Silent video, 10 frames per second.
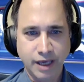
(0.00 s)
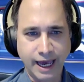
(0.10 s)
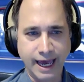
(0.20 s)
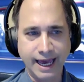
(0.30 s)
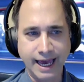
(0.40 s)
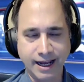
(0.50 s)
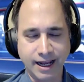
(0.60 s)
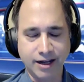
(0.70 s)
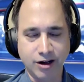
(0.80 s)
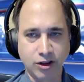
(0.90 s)
And, and,
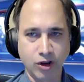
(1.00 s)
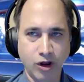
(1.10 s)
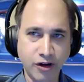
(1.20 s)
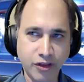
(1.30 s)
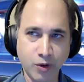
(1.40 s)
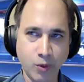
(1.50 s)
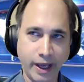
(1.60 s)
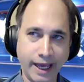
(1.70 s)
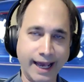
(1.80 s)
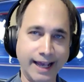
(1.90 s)
and along the
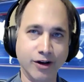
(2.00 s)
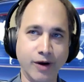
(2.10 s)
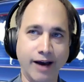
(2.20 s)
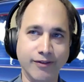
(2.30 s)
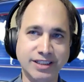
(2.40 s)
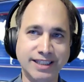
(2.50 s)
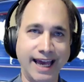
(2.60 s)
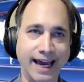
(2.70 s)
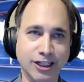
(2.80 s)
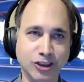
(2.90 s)
way, you know, obviously,
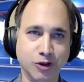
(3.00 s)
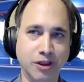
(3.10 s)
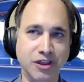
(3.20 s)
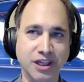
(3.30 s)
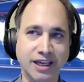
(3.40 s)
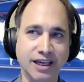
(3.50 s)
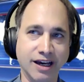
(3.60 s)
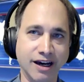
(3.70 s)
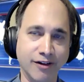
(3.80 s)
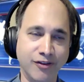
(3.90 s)
as you're thinking
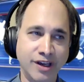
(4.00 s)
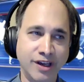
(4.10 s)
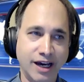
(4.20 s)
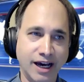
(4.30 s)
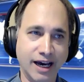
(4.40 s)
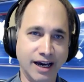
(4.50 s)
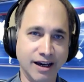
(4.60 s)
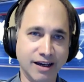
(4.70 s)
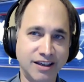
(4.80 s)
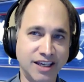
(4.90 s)
of
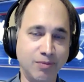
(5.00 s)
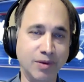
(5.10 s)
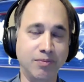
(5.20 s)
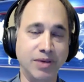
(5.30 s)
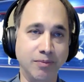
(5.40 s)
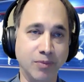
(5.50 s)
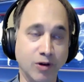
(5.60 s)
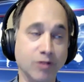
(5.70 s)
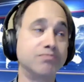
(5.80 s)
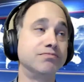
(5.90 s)
uh, keeping
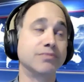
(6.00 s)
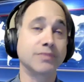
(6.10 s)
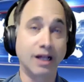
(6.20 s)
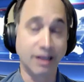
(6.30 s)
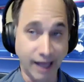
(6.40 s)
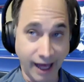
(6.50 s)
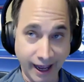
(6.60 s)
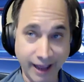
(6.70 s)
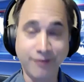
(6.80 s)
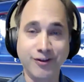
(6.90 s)
people
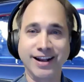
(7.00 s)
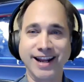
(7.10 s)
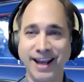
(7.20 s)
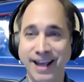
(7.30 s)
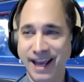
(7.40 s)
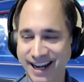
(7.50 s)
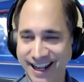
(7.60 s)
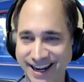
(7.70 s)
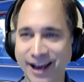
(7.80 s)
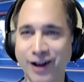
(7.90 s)
alive and, and,
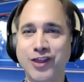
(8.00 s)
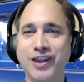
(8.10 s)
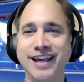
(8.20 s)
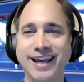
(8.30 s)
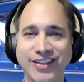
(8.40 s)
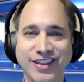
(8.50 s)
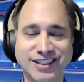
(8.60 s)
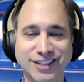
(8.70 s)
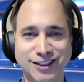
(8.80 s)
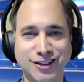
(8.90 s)
and healthy in
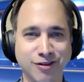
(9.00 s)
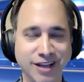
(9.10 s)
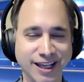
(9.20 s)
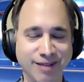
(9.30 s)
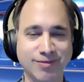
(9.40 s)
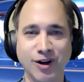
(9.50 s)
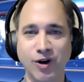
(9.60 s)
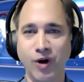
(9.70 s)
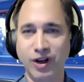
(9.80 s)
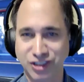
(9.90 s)
these extreme, you know,
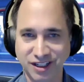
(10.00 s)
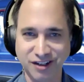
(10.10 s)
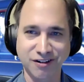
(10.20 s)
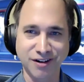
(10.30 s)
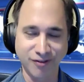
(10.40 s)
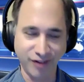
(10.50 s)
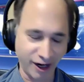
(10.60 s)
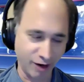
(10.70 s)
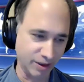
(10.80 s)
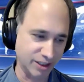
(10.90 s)
austere
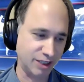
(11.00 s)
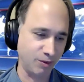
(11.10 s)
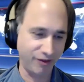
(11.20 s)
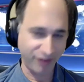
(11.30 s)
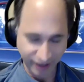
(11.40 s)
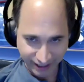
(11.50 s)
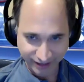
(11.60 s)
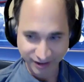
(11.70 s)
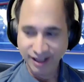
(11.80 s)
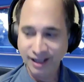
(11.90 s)
environments that we
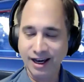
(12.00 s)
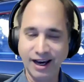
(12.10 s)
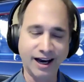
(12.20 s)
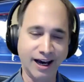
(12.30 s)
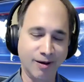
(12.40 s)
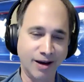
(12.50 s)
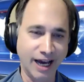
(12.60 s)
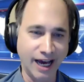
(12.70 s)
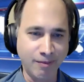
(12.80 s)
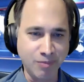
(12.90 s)
find uh, uh
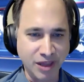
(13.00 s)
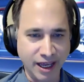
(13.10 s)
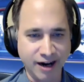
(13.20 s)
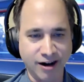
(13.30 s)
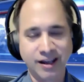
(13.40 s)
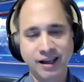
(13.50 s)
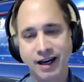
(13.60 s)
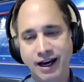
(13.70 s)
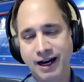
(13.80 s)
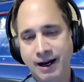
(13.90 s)
up there.
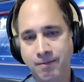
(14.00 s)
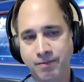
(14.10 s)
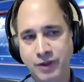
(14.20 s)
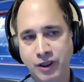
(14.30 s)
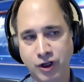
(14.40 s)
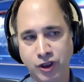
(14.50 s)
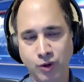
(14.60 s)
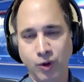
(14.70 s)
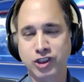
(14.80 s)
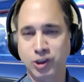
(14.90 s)
Um, you know,
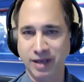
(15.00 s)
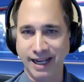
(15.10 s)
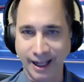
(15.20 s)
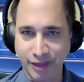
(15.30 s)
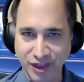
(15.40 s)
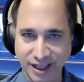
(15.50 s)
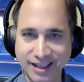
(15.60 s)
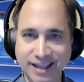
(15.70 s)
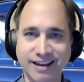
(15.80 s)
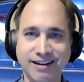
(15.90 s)
you also began
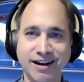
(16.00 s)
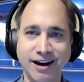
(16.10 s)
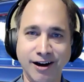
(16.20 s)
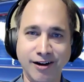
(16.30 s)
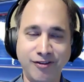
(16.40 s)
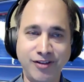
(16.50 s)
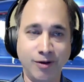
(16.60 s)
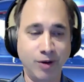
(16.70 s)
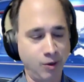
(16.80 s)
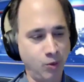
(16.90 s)
thinking of, you
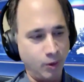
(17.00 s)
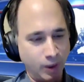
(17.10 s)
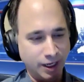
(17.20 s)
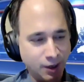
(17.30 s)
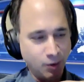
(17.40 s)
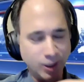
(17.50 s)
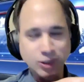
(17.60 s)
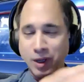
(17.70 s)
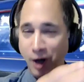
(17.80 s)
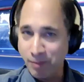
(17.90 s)
know, w- w-
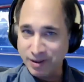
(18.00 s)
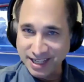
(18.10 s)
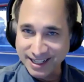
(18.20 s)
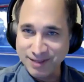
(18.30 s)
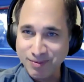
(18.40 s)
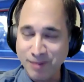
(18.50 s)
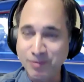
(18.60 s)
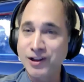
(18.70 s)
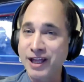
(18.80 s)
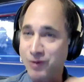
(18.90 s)
once we are protecting
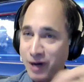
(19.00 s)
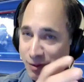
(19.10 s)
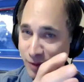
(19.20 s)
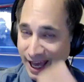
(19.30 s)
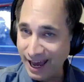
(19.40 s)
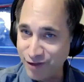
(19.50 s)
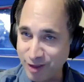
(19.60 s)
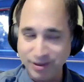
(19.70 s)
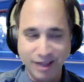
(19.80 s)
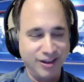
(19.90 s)
people and and we have
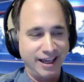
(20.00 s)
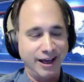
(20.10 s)
them living